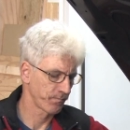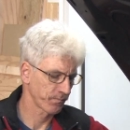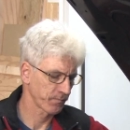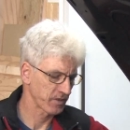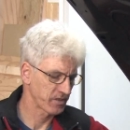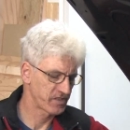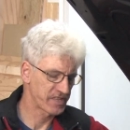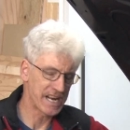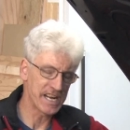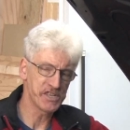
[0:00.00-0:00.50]

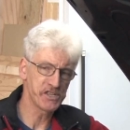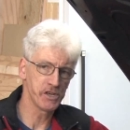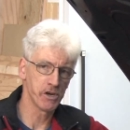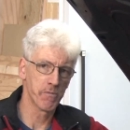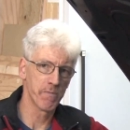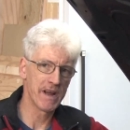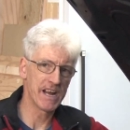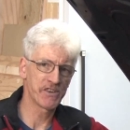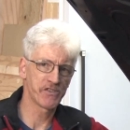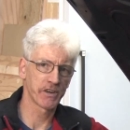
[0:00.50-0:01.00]

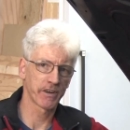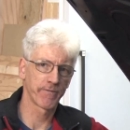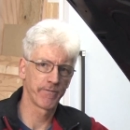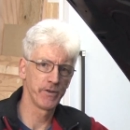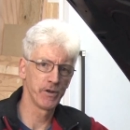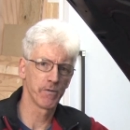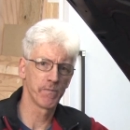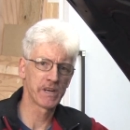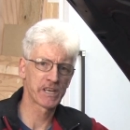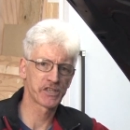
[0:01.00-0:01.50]
stoichiometric
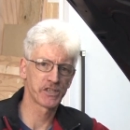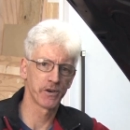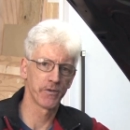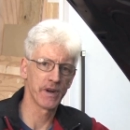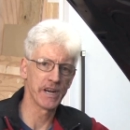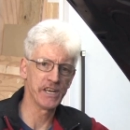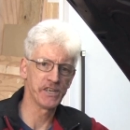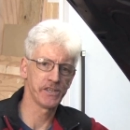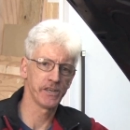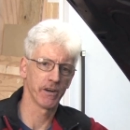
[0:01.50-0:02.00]
fuel mixture
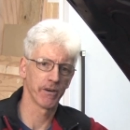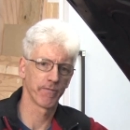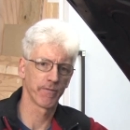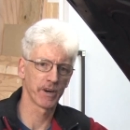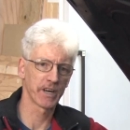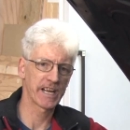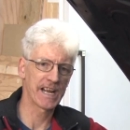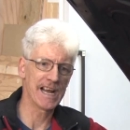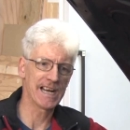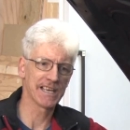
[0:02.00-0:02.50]
ratio for
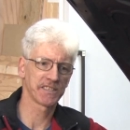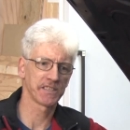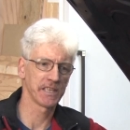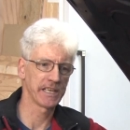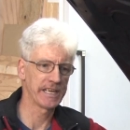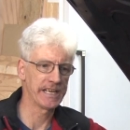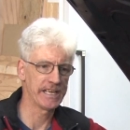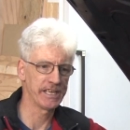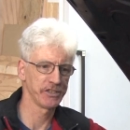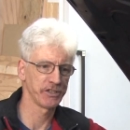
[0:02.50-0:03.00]
a
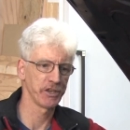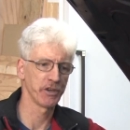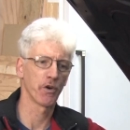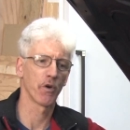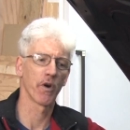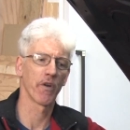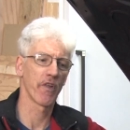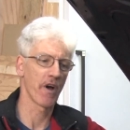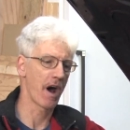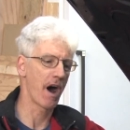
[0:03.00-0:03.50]
gasoline engine,
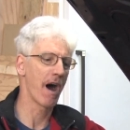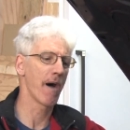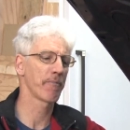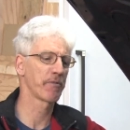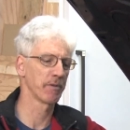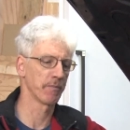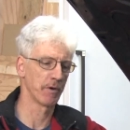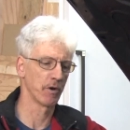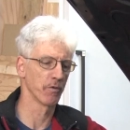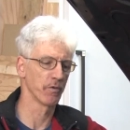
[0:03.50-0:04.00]
or the
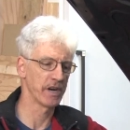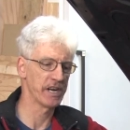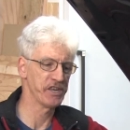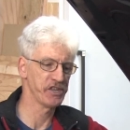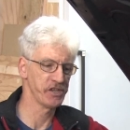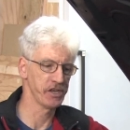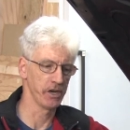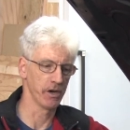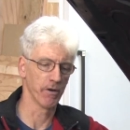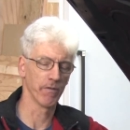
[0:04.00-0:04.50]
optimal
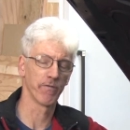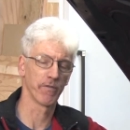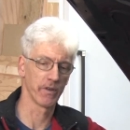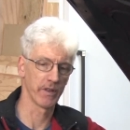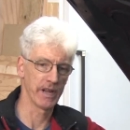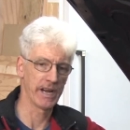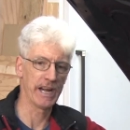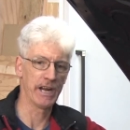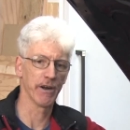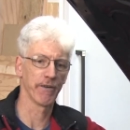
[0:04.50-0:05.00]
ratio for
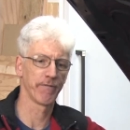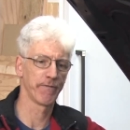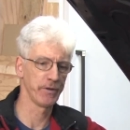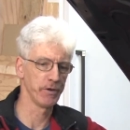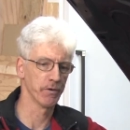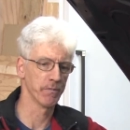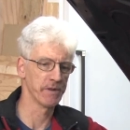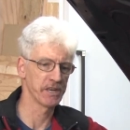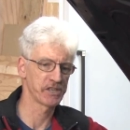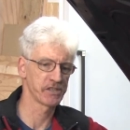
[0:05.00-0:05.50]
the air
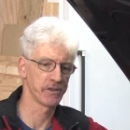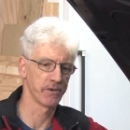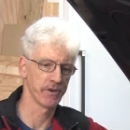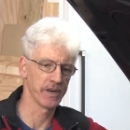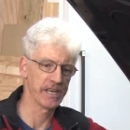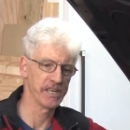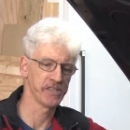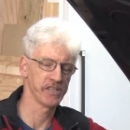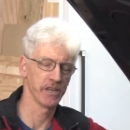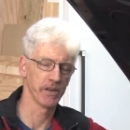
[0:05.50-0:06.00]
fuel mixture
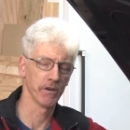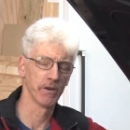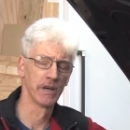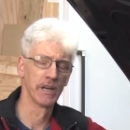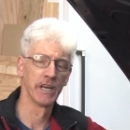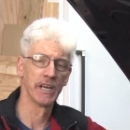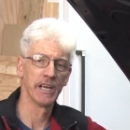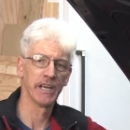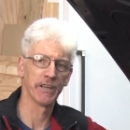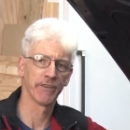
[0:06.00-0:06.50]
ratio,
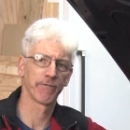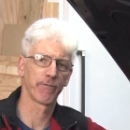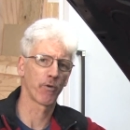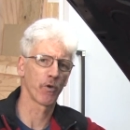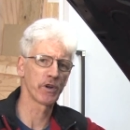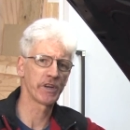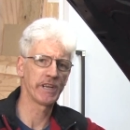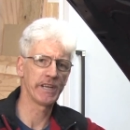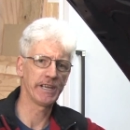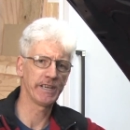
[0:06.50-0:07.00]
is
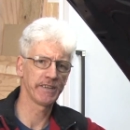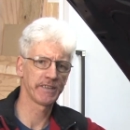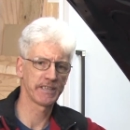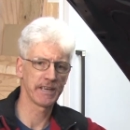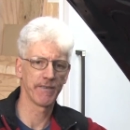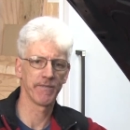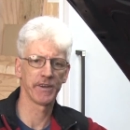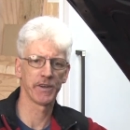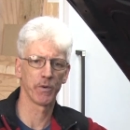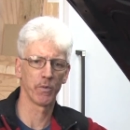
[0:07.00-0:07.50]
fourteen
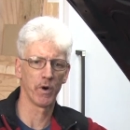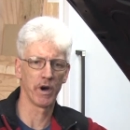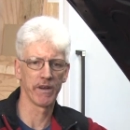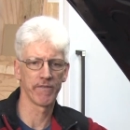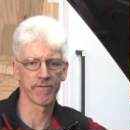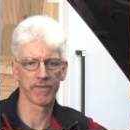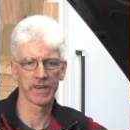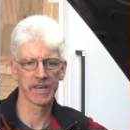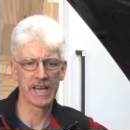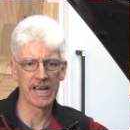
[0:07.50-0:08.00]
seven to one
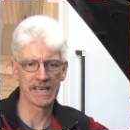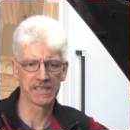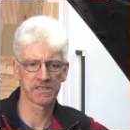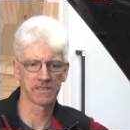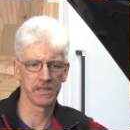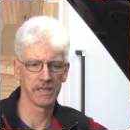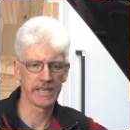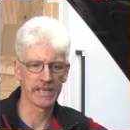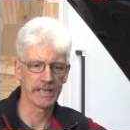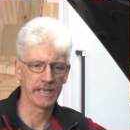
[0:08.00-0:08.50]
for
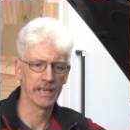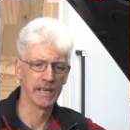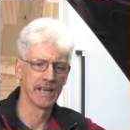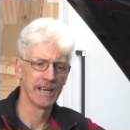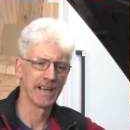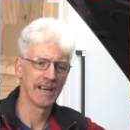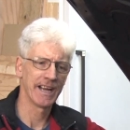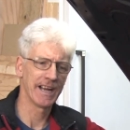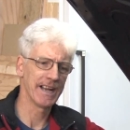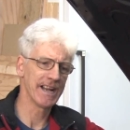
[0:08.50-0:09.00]
gasoline,
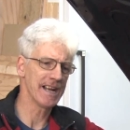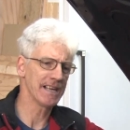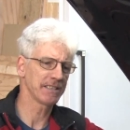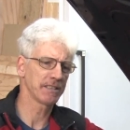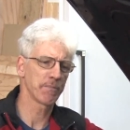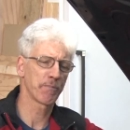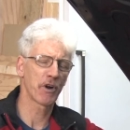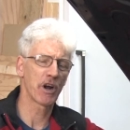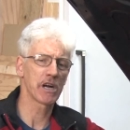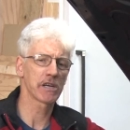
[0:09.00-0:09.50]
and that's
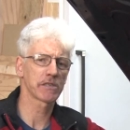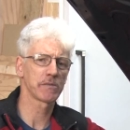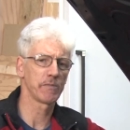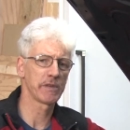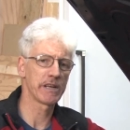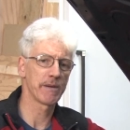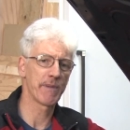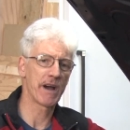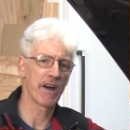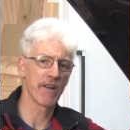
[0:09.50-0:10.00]

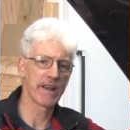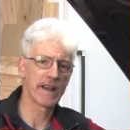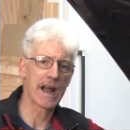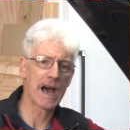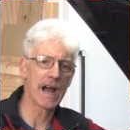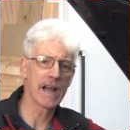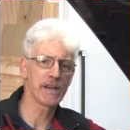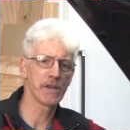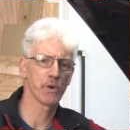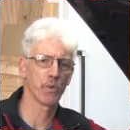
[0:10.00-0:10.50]
approximately about
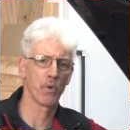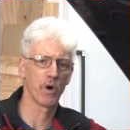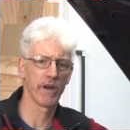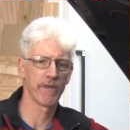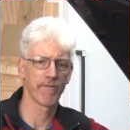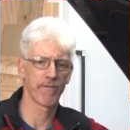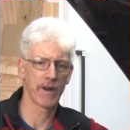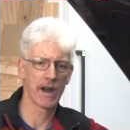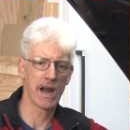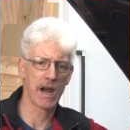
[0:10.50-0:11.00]
nine to one
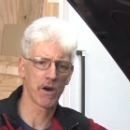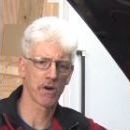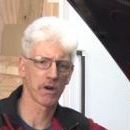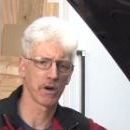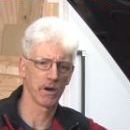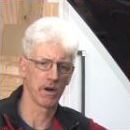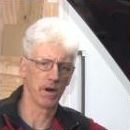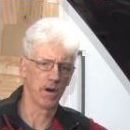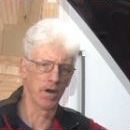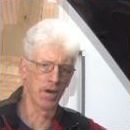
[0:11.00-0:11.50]
for
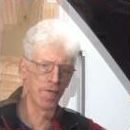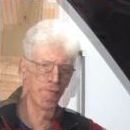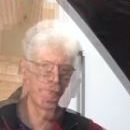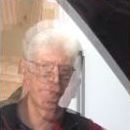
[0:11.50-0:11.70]
alcohol.